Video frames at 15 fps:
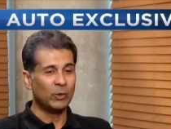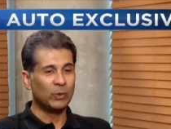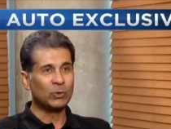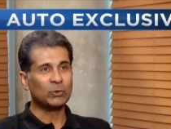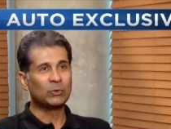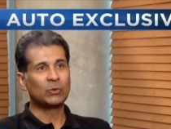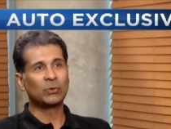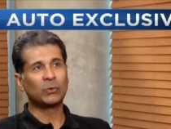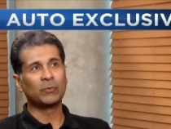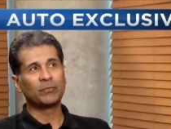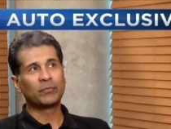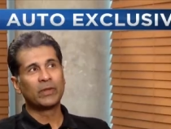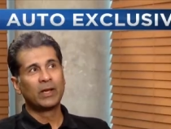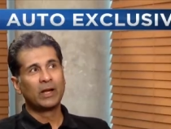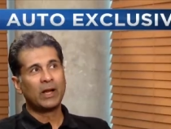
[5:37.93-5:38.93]
You know, so
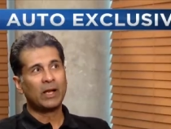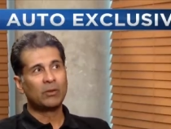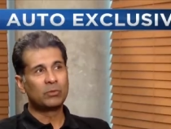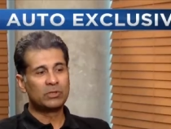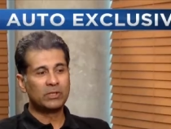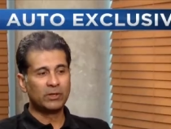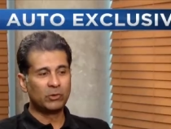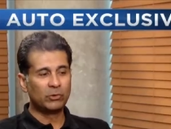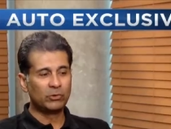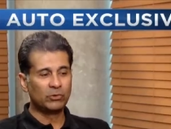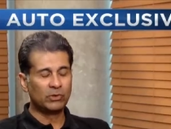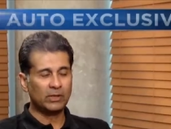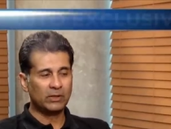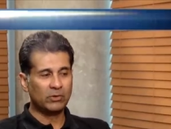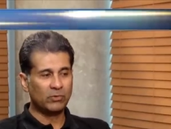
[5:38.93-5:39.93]
I would say to
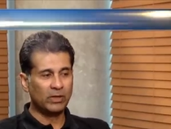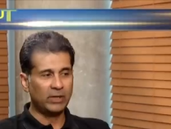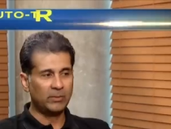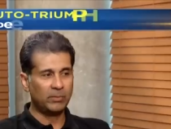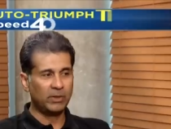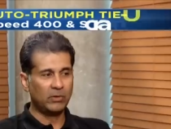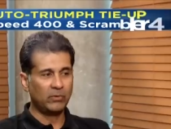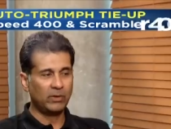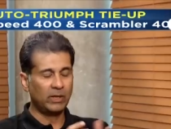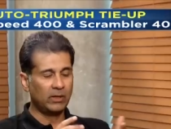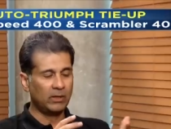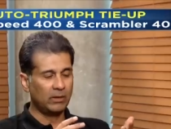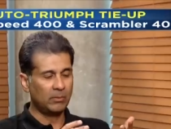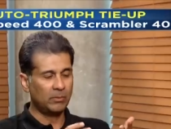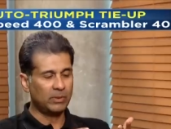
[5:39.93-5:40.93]
you that today
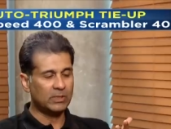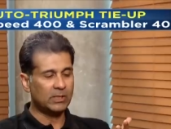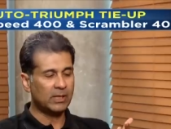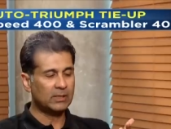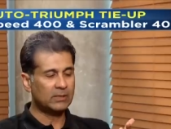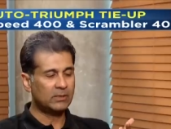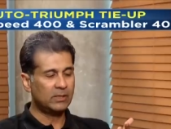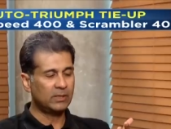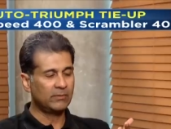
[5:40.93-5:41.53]
between Bajaj,